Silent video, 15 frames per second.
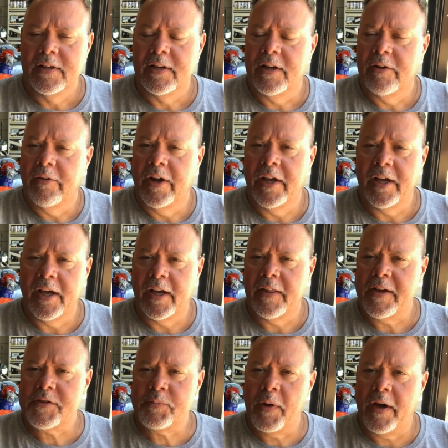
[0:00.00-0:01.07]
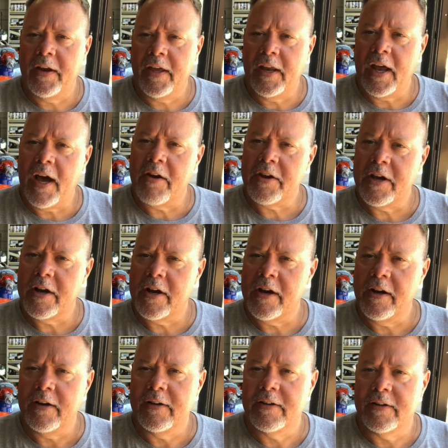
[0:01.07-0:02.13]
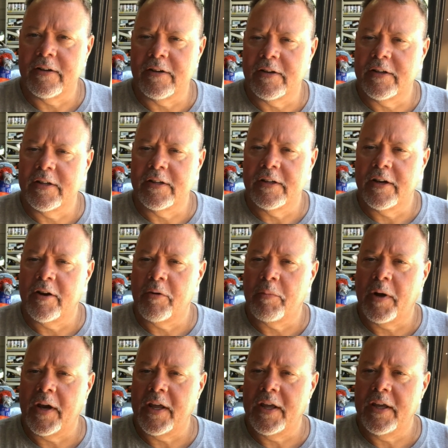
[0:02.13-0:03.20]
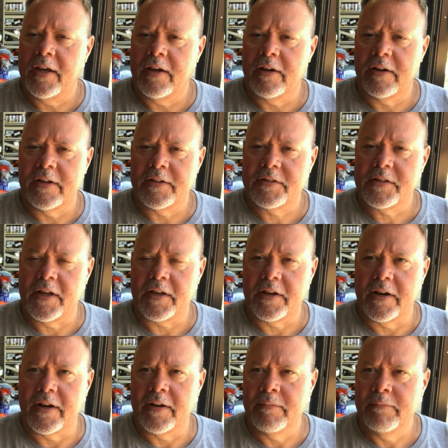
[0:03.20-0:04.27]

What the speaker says: Anyway, that's about it out here, and everybody take care.